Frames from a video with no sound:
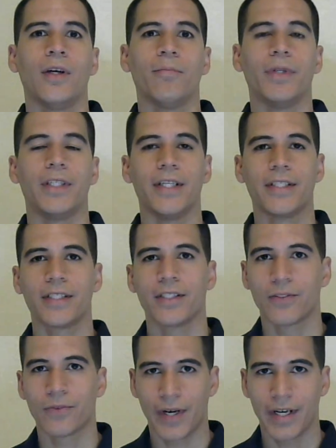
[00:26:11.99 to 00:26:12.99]
But this
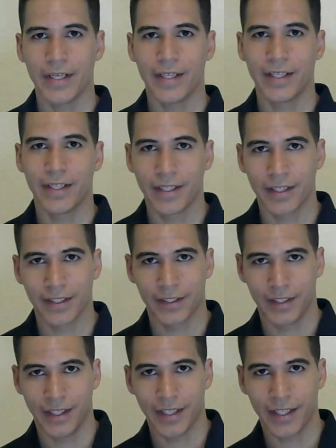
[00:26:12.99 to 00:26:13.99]
is where
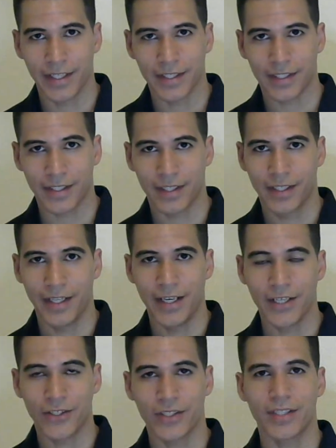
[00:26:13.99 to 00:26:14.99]
it gets
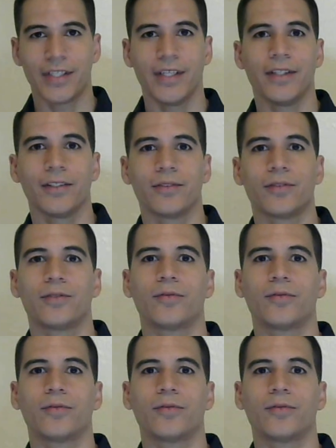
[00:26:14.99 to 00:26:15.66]
interesting.